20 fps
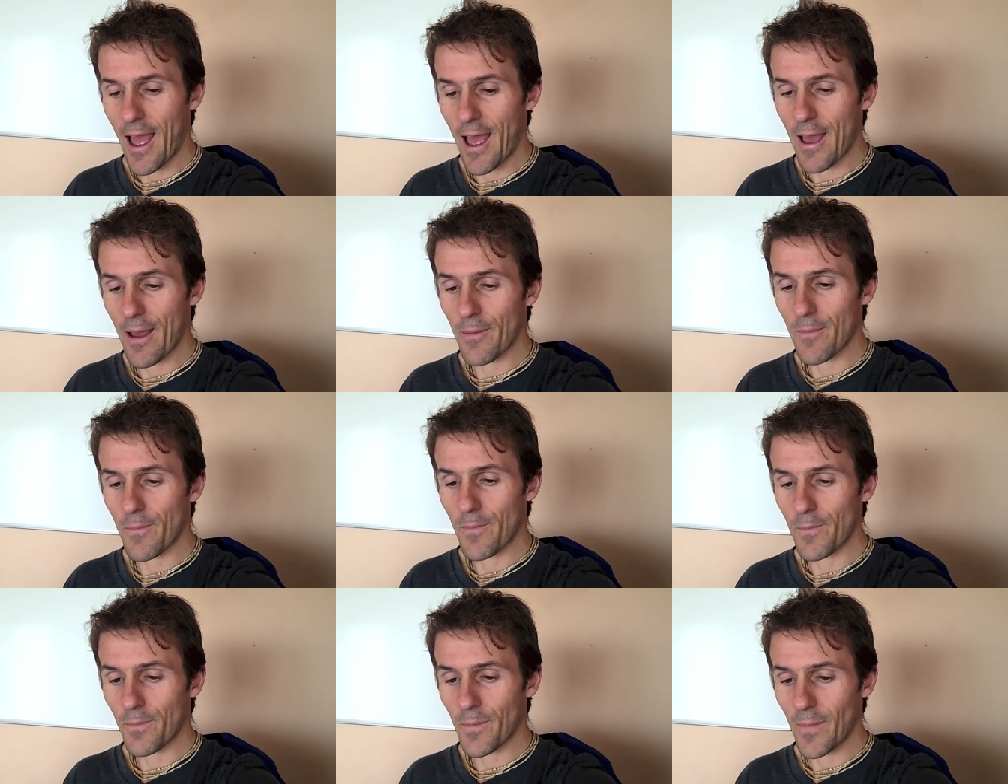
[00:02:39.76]

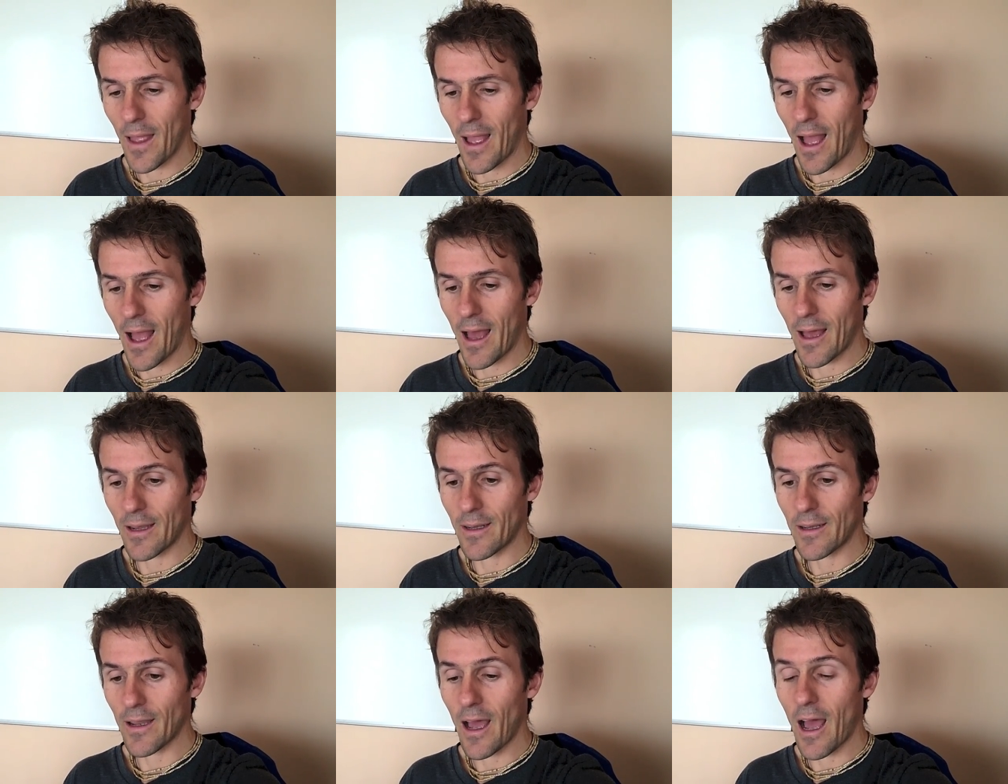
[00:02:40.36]
um,
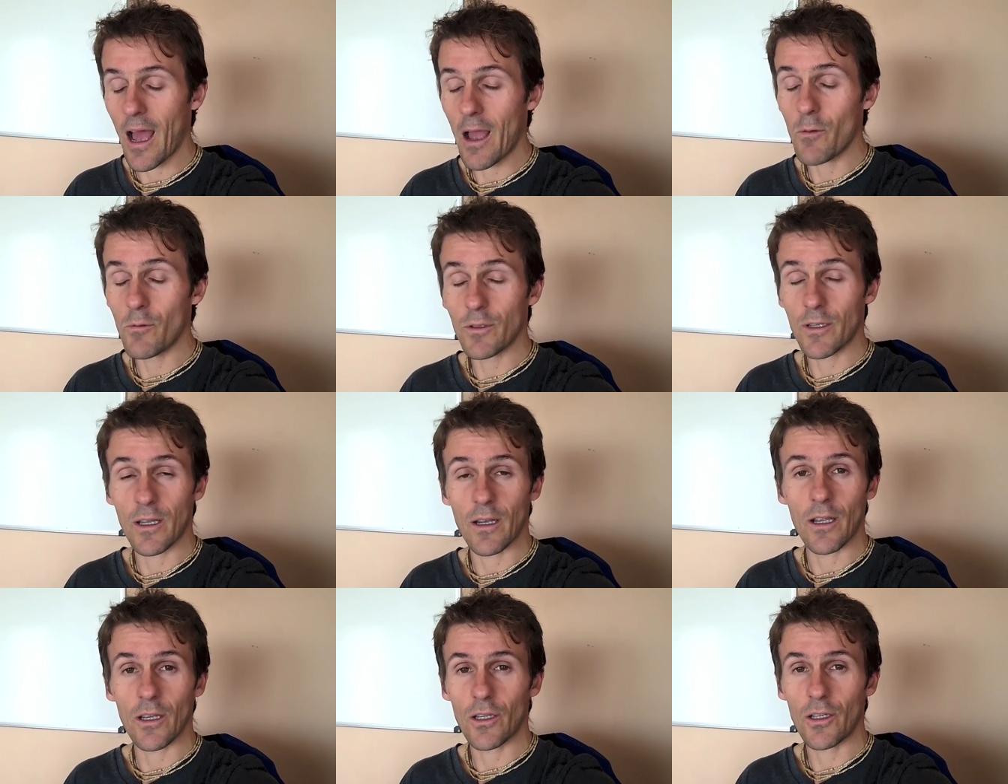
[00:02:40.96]
and I
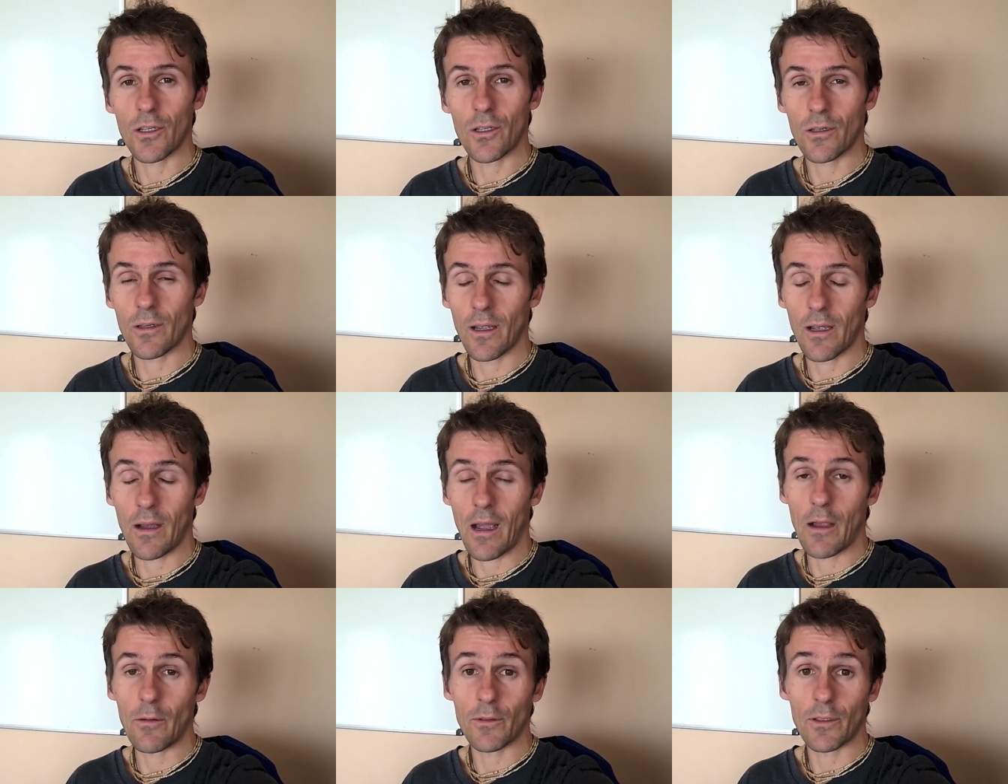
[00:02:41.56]
was in a
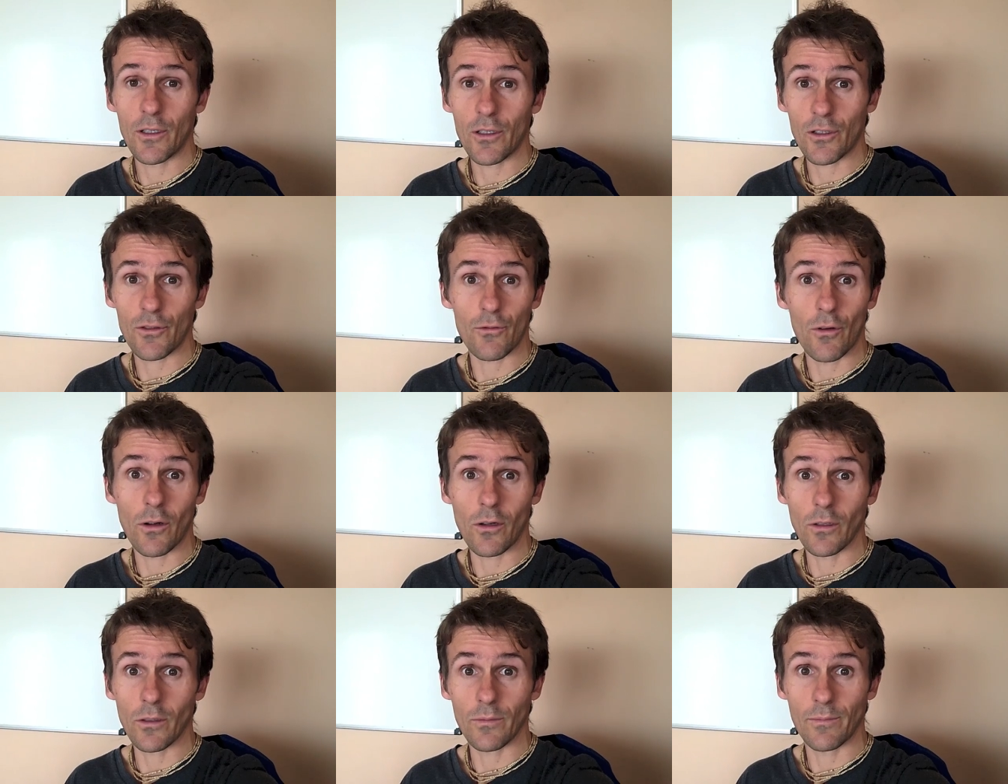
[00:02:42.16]
I was in a
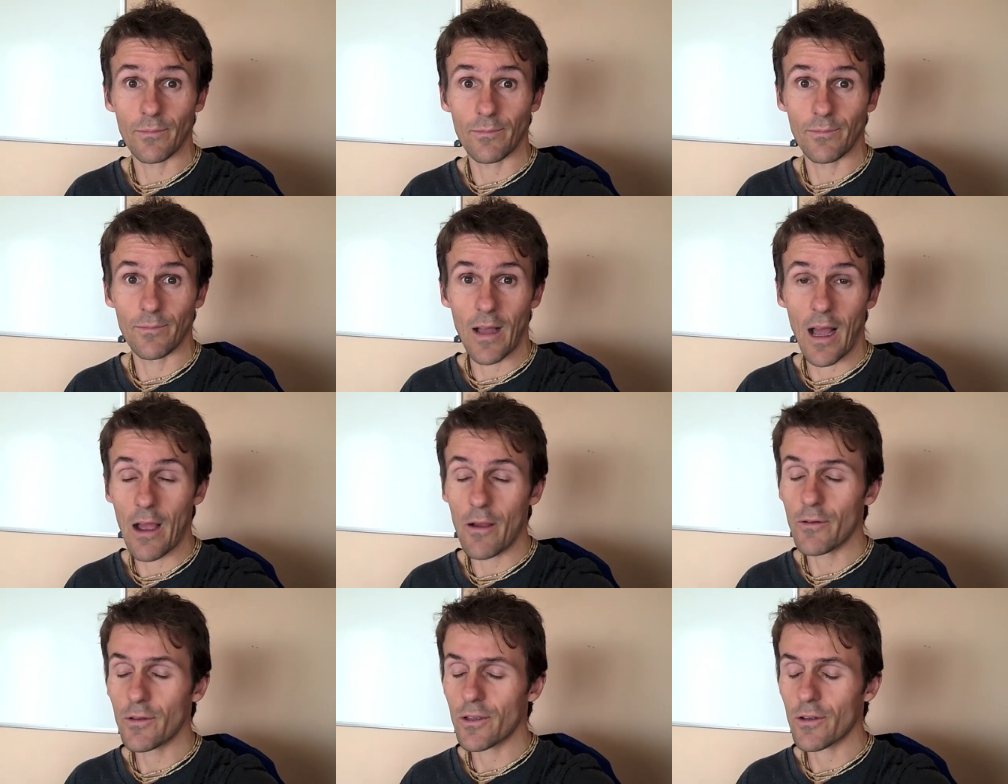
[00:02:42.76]
struggle.
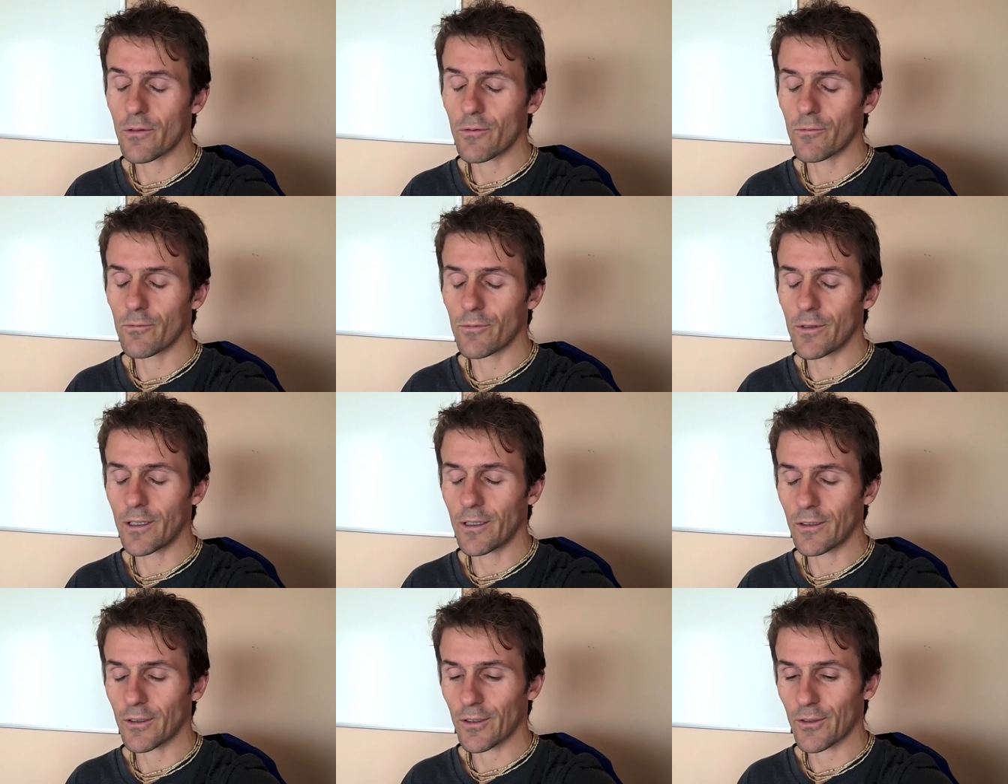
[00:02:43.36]
I was in a
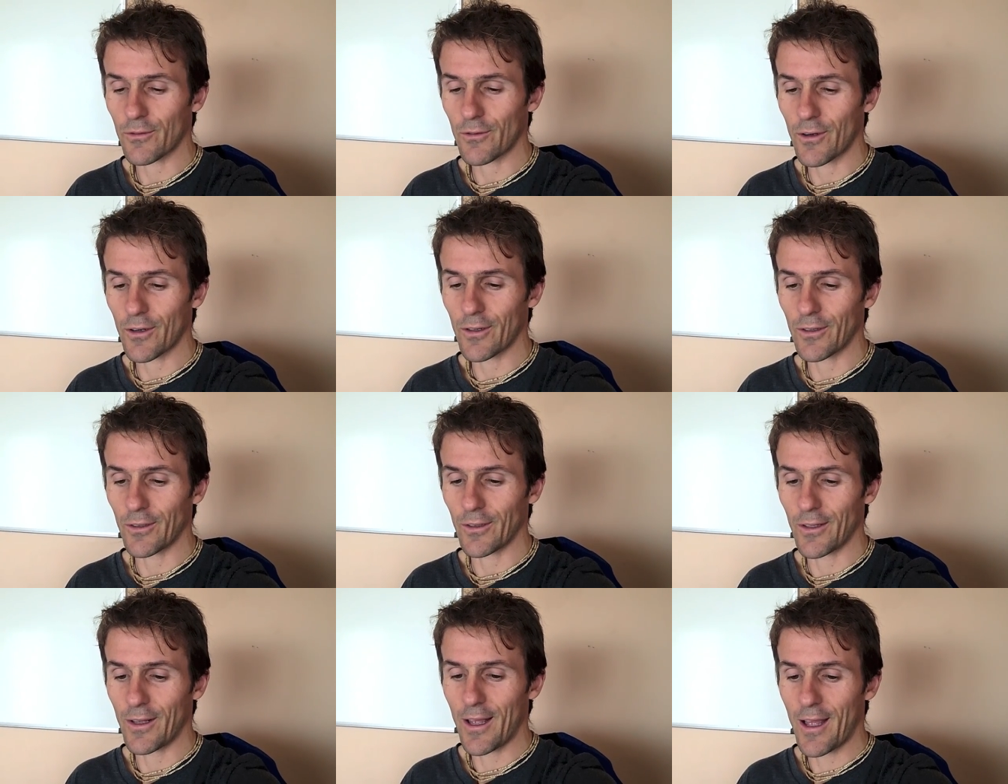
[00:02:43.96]
real
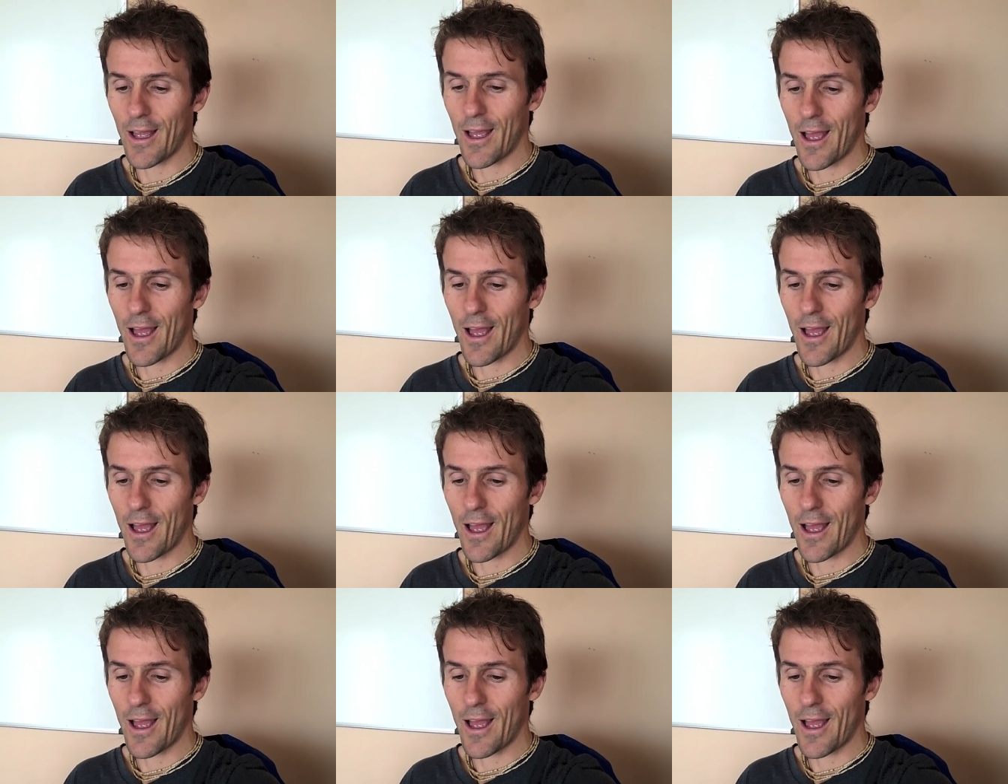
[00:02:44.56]
struggle.